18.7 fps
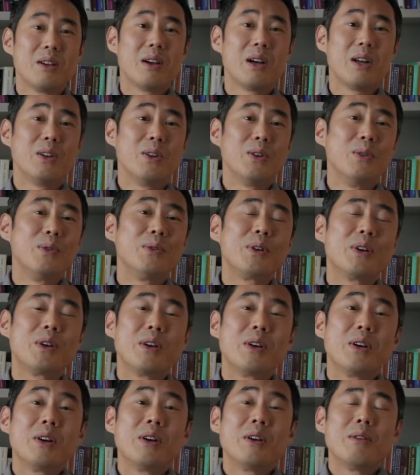Hello,
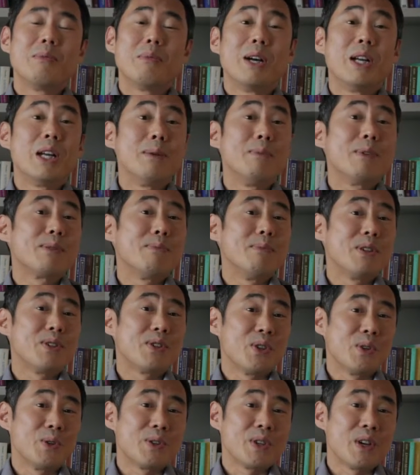my name is Mits
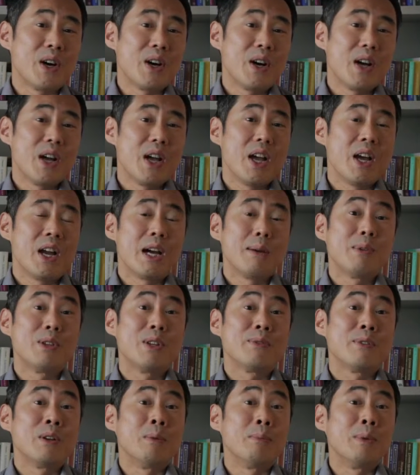Ota, and I'm a
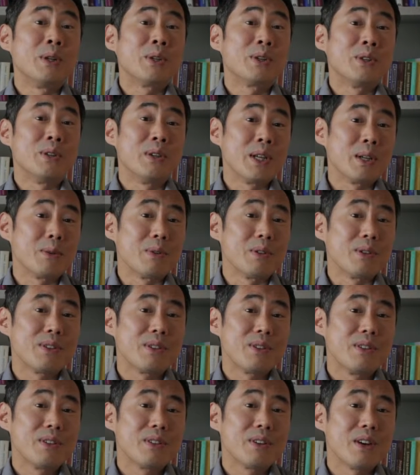developmental
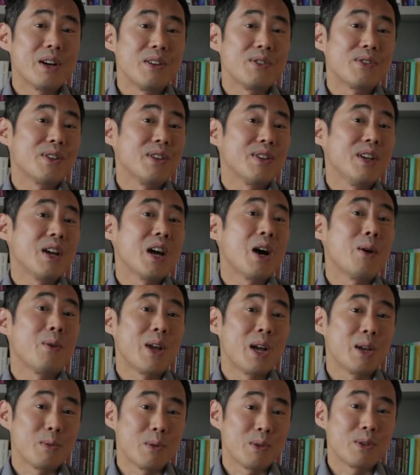linguist. I study how
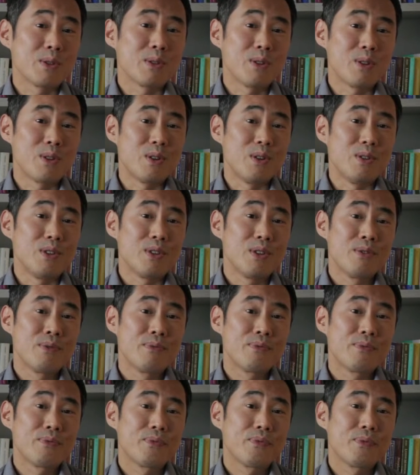language is learned.
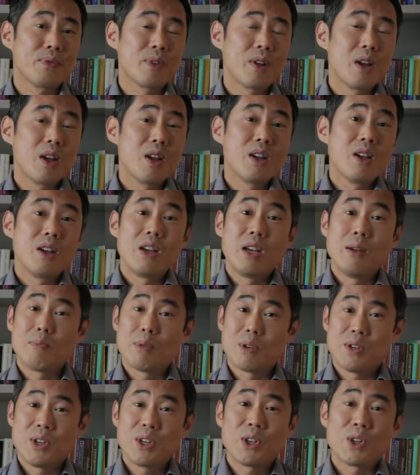In
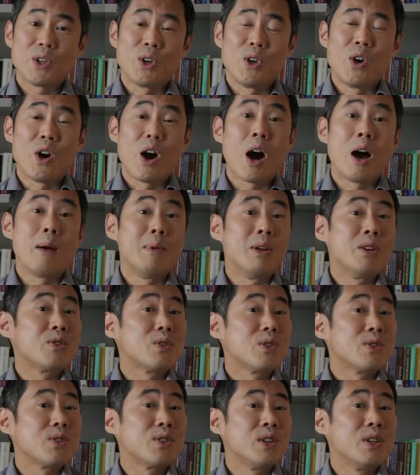particular, I'm
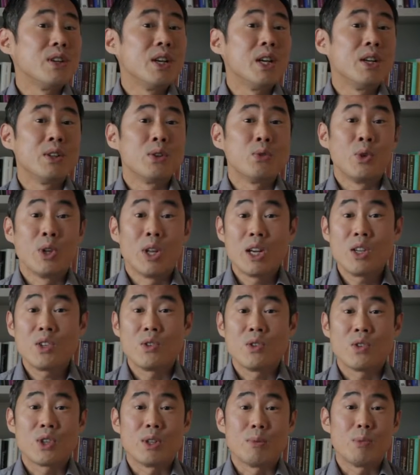interested in the
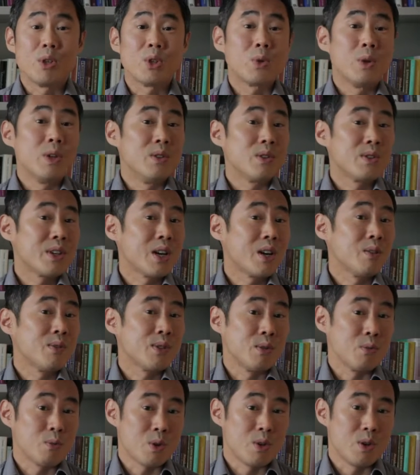relationship between sounds
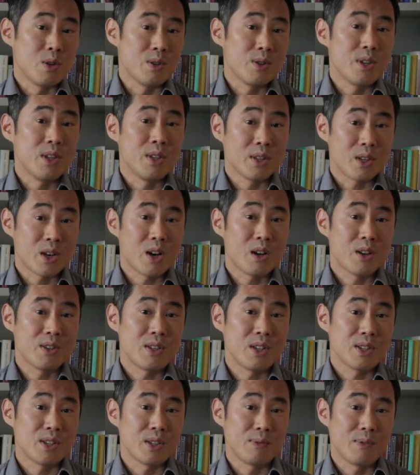and words in the
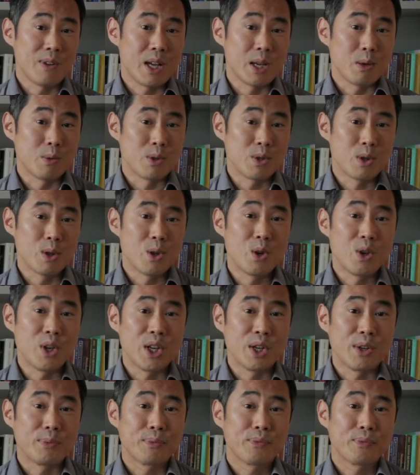context of language learning.